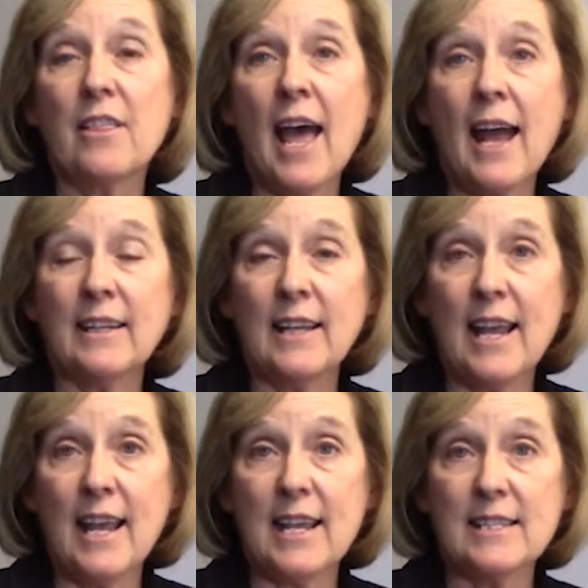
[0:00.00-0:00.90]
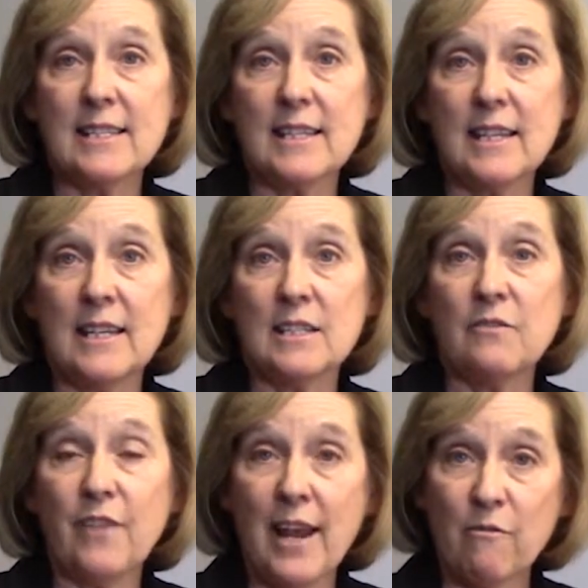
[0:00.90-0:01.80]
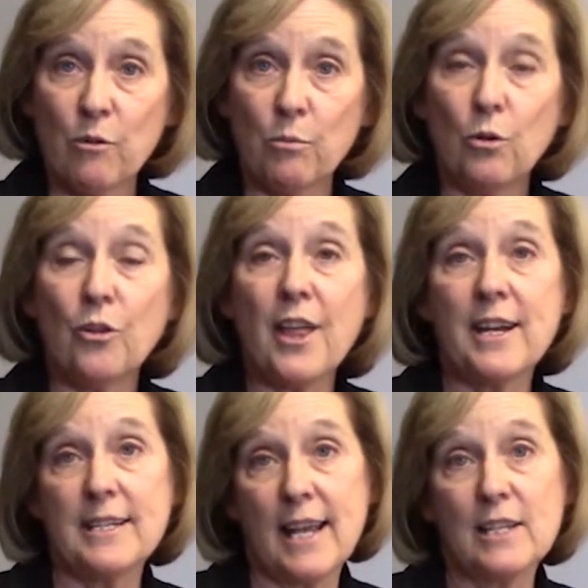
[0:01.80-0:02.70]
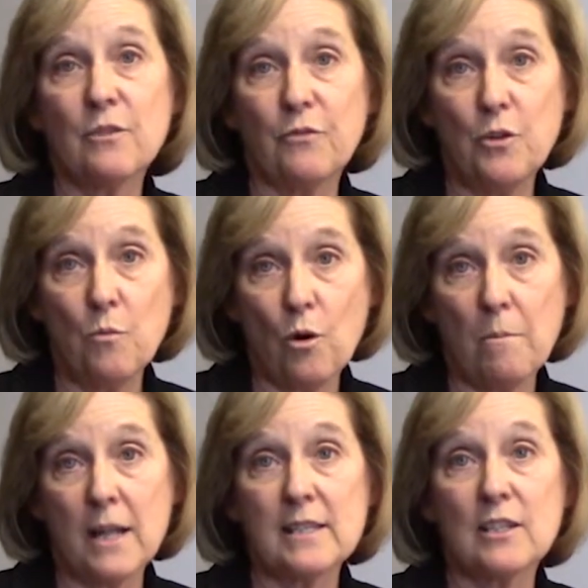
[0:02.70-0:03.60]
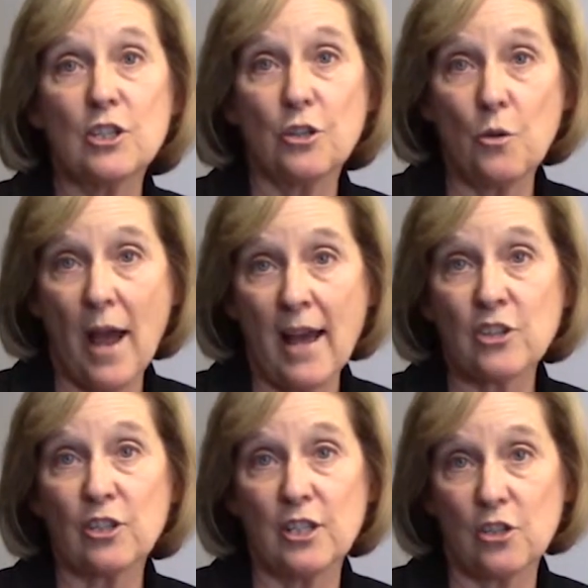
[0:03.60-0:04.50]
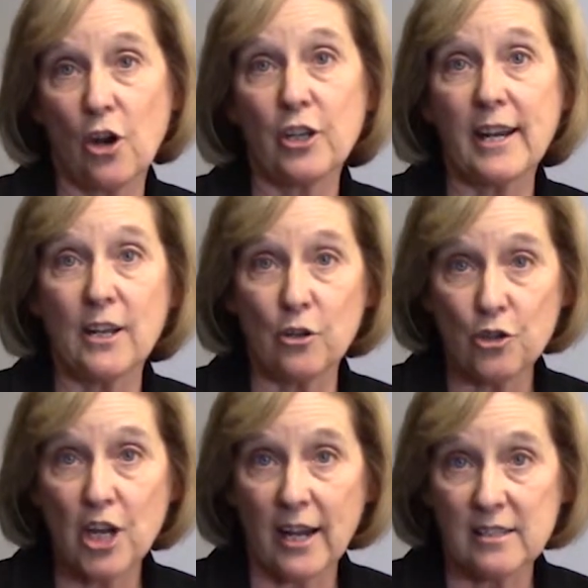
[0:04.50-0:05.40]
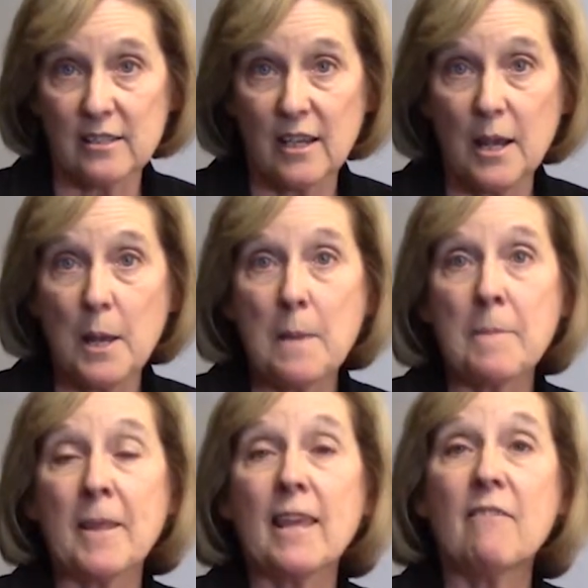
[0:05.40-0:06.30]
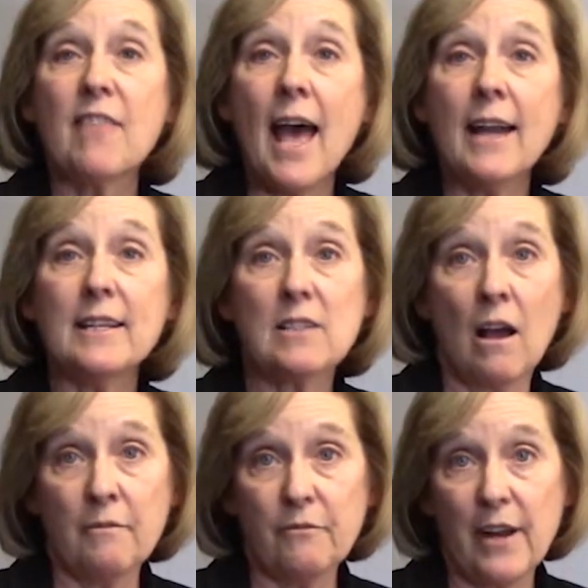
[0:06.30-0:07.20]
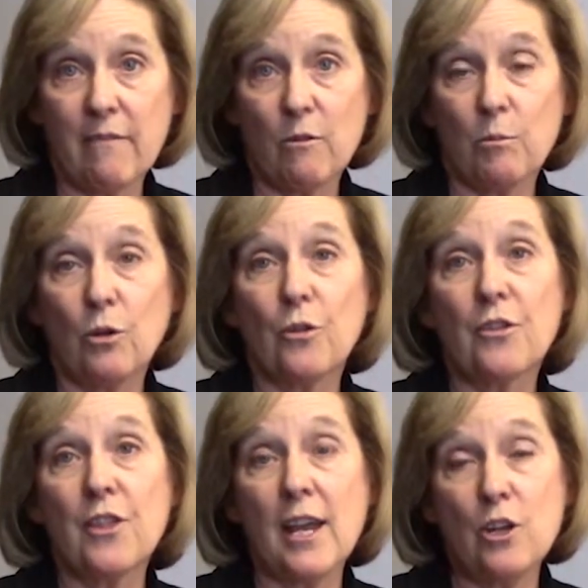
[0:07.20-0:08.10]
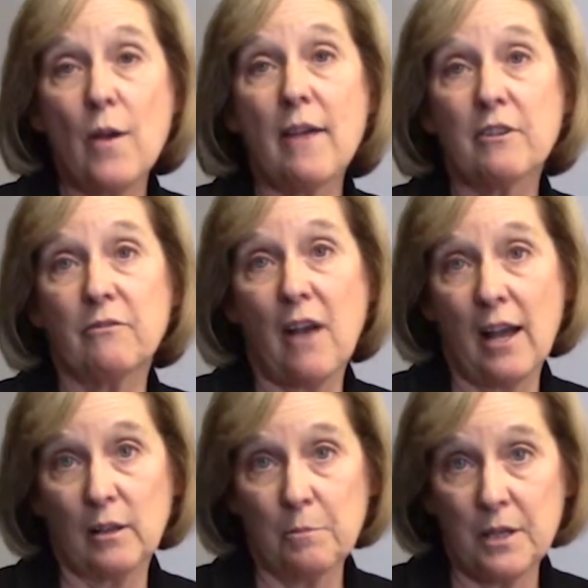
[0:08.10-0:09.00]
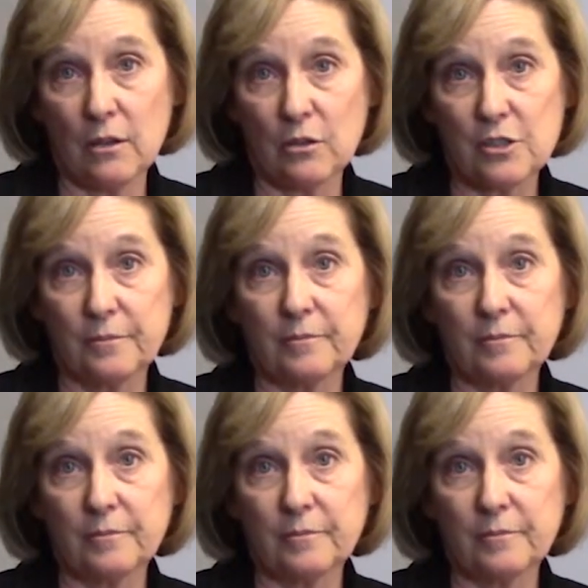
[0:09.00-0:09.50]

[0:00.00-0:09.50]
that case is favorable, then it takes a few more months until you actually start getting your checks. If that is unfavorable, then you have to file appeals.